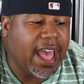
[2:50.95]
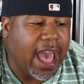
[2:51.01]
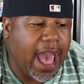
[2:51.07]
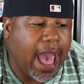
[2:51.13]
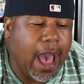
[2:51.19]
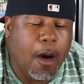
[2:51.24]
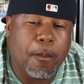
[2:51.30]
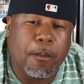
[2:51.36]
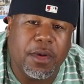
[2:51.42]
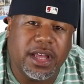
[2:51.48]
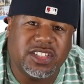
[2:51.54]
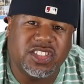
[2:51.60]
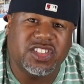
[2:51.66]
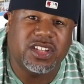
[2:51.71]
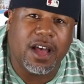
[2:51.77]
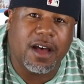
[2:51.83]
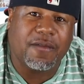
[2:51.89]
how much
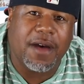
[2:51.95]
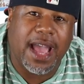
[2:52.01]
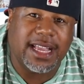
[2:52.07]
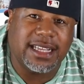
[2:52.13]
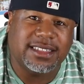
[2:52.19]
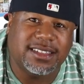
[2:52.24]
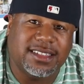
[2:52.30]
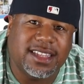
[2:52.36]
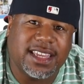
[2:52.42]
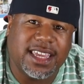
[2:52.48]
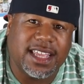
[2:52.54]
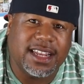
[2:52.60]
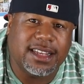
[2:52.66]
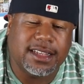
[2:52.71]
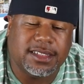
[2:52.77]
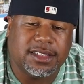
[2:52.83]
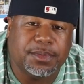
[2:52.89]
stuff I could stick
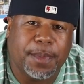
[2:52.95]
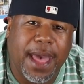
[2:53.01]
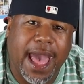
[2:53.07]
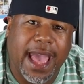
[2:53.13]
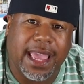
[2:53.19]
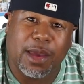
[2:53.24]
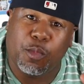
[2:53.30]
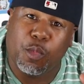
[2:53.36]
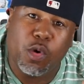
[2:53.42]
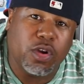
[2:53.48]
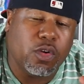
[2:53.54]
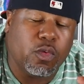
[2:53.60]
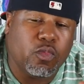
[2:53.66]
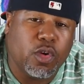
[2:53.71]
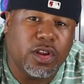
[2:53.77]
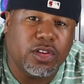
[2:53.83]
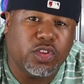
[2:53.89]
in this bag, and we're
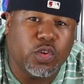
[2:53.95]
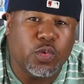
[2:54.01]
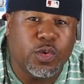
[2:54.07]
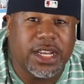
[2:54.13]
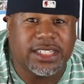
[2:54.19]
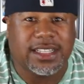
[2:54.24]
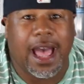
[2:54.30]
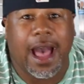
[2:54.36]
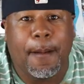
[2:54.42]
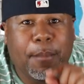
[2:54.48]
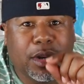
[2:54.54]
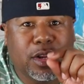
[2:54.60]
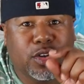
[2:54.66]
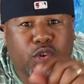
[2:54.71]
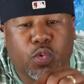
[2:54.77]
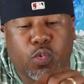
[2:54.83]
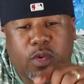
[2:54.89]
gonna run through this. I'm
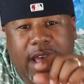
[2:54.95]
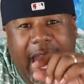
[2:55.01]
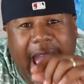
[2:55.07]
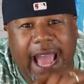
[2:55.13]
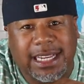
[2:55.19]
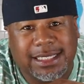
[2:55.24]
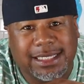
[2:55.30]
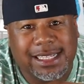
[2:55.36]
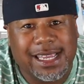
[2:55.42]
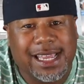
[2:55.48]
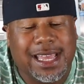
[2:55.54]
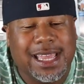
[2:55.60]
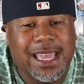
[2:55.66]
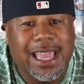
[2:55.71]
gonna do actually